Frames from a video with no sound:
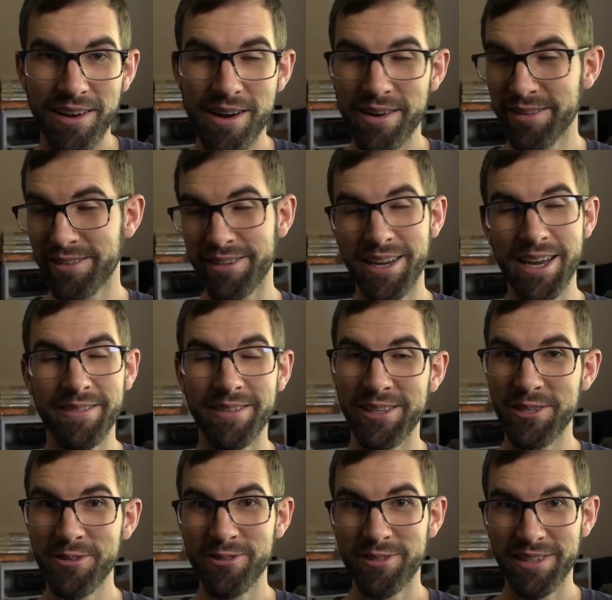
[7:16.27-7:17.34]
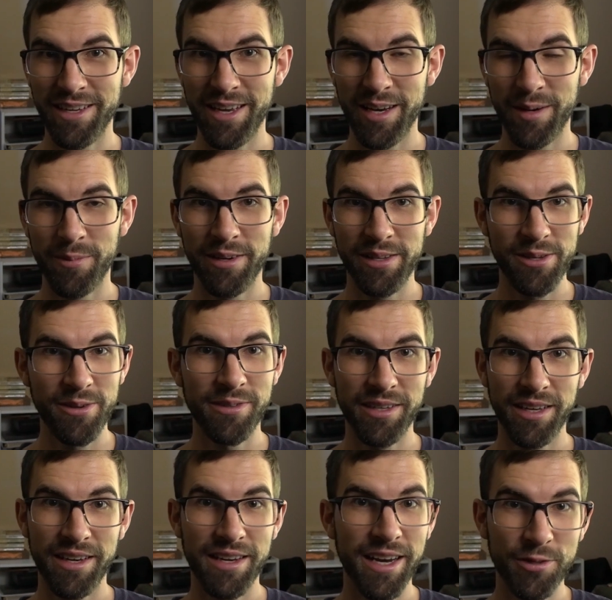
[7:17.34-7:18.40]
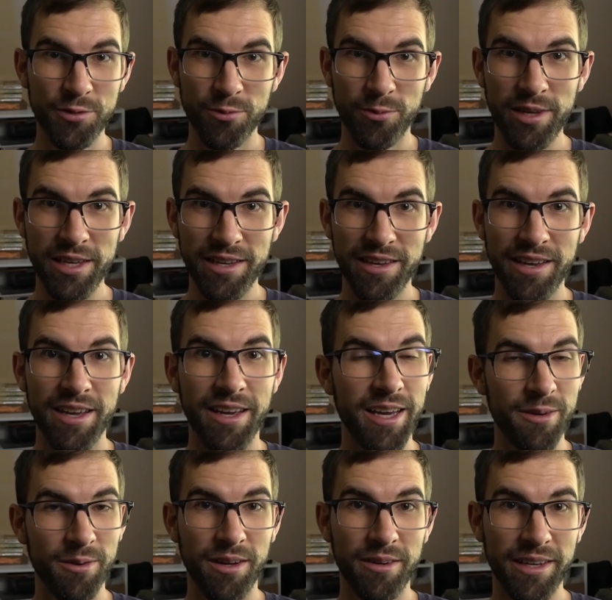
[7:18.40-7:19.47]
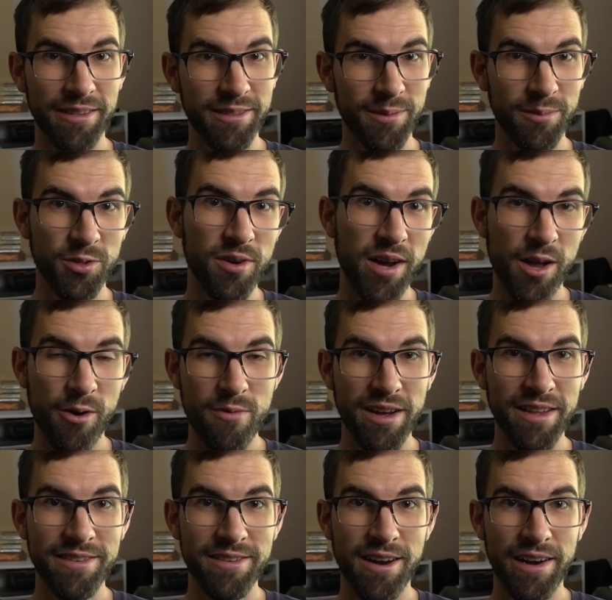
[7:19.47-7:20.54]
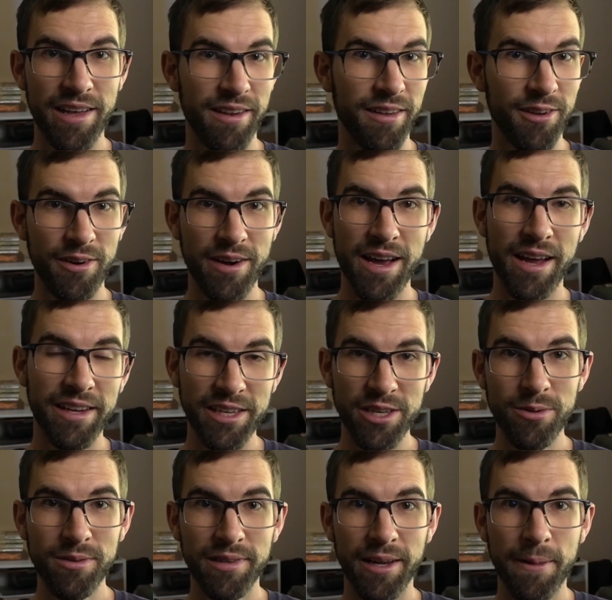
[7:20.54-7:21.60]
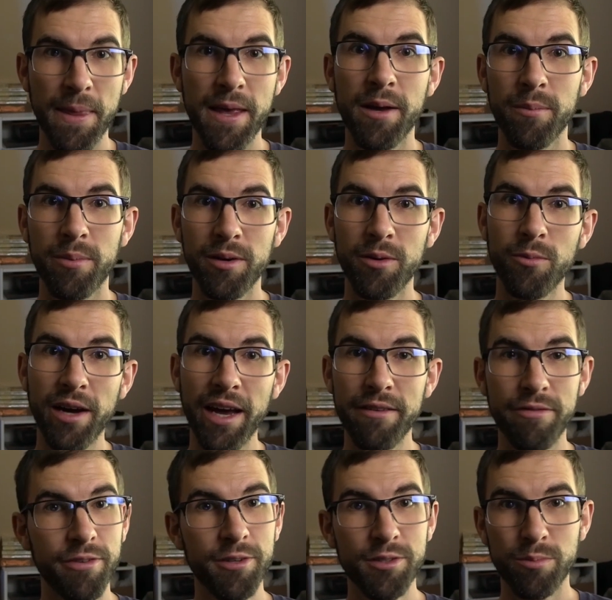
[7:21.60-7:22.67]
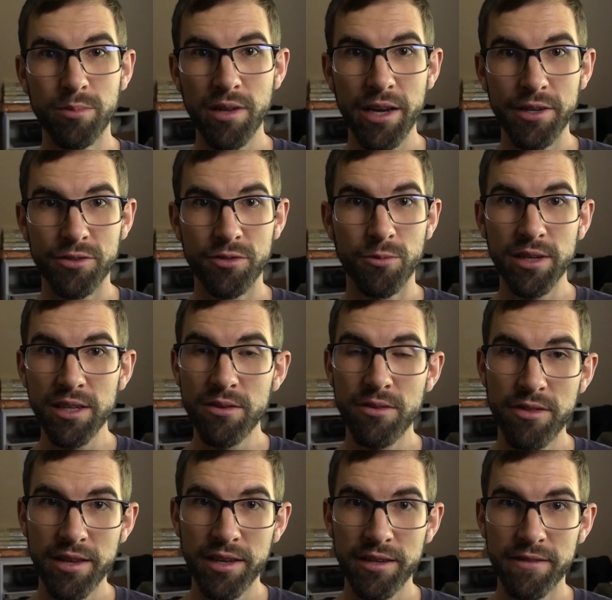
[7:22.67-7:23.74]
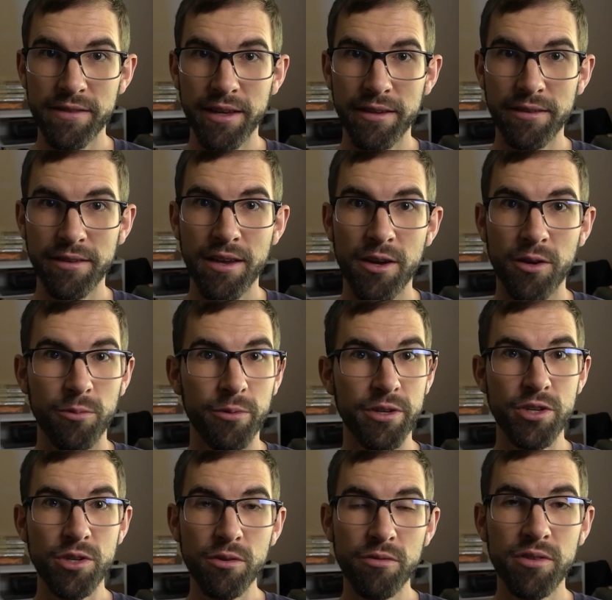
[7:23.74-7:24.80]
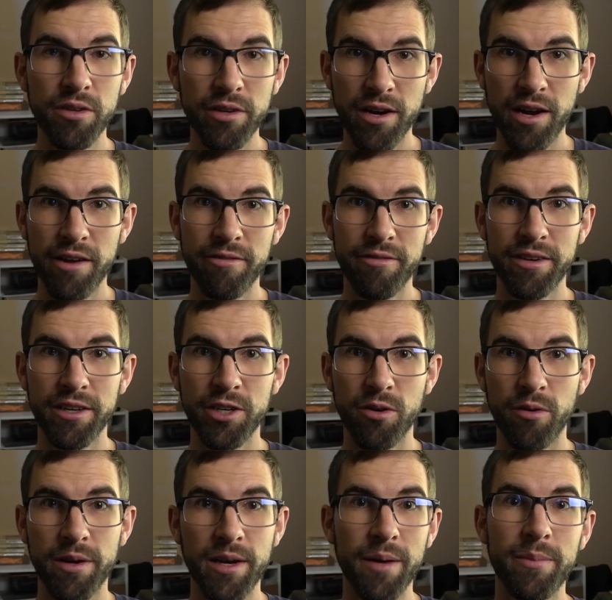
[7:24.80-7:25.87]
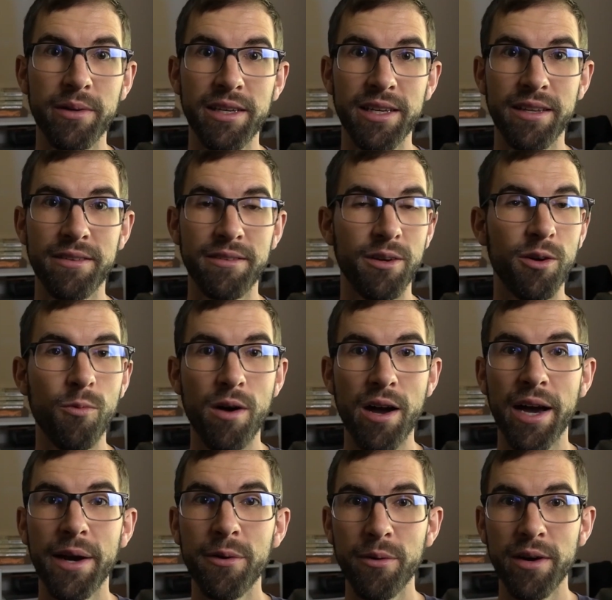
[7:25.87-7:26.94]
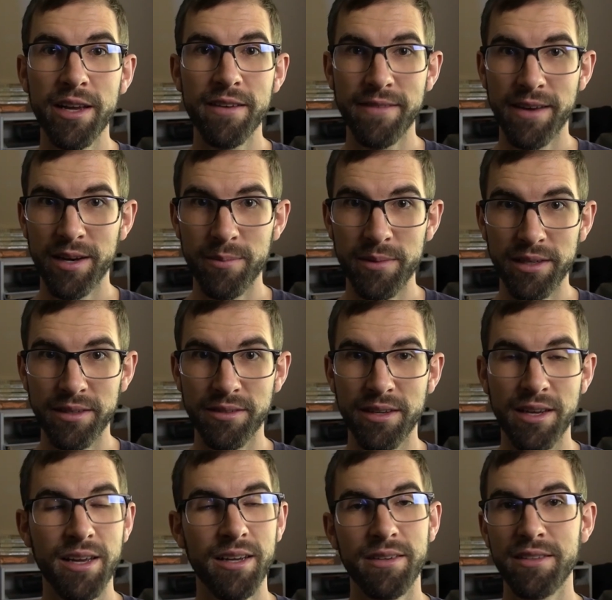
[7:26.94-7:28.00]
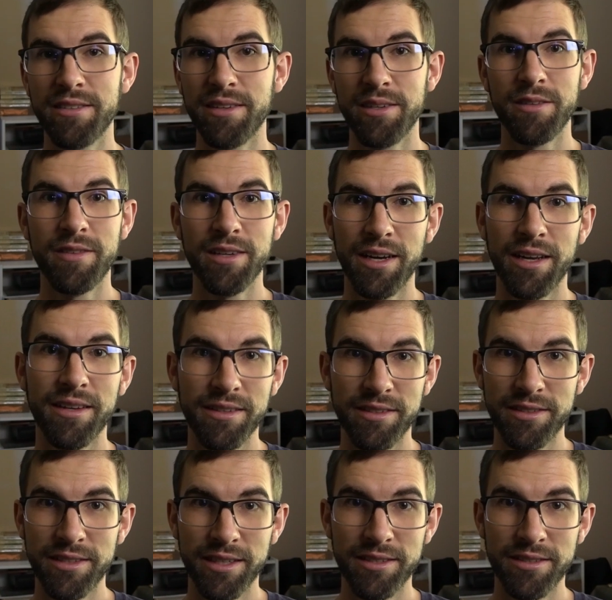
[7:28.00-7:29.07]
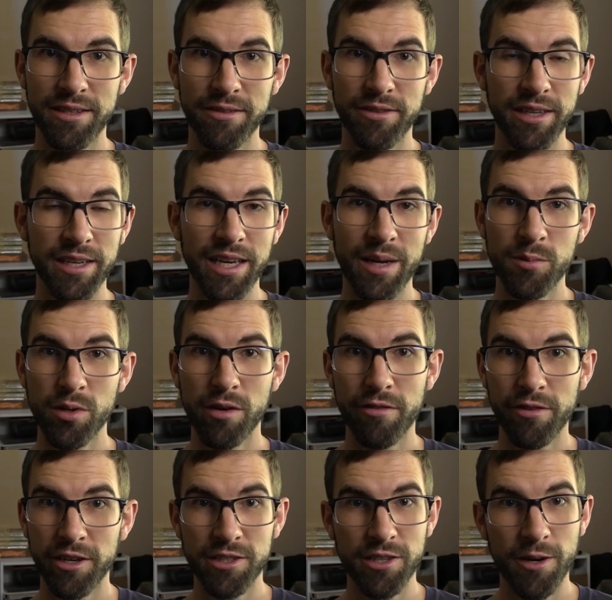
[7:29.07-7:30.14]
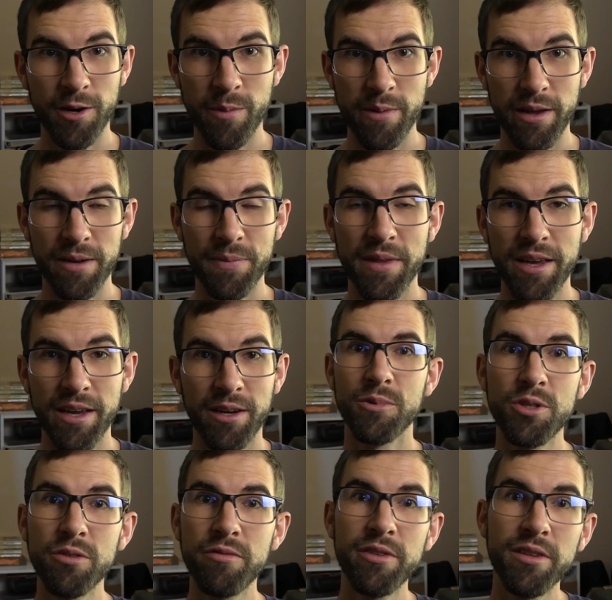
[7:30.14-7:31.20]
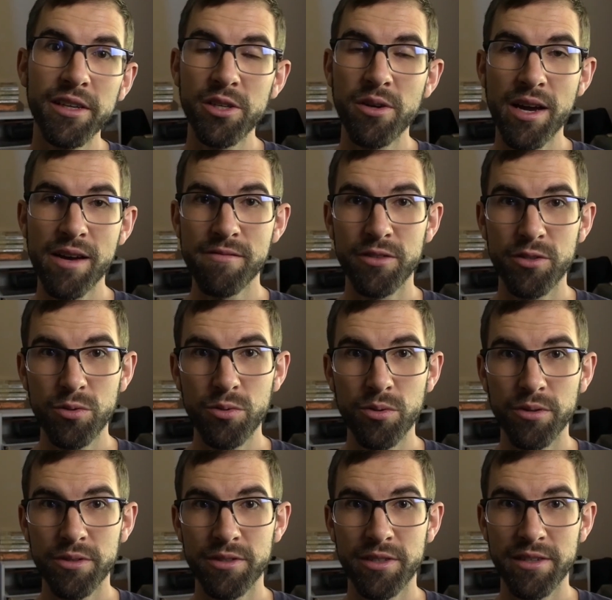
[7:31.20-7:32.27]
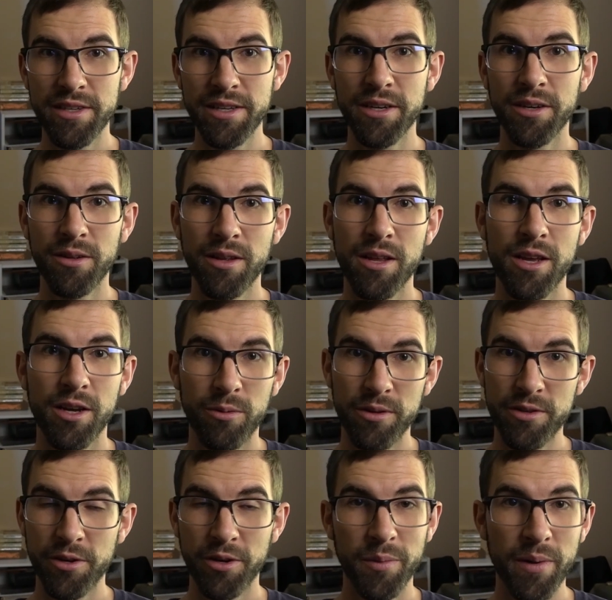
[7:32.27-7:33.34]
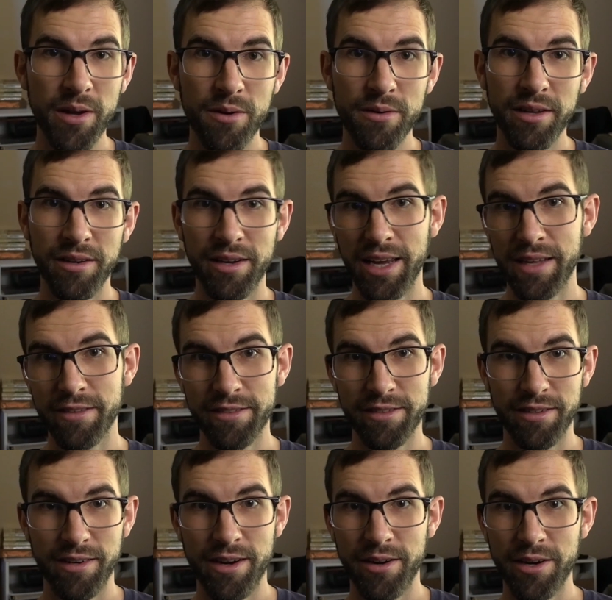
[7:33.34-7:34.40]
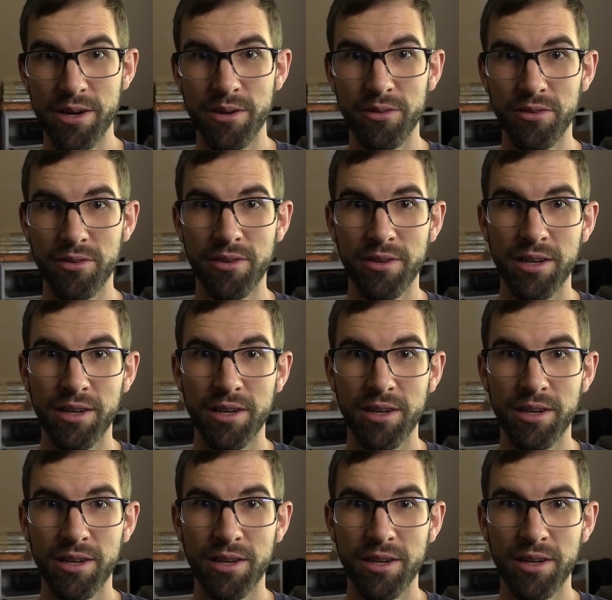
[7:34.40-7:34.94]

honestly, I haven't used it yet. I'm gonna use it next week and I'll get some trial runs on it and learn how to use it. But at first blush, what do you think of this? Would you feel confident going up against a wide array of enemies? Let's say you've got six different games over a tournament. Would you feel like you have the tools to deal with your opponent and the scenarios?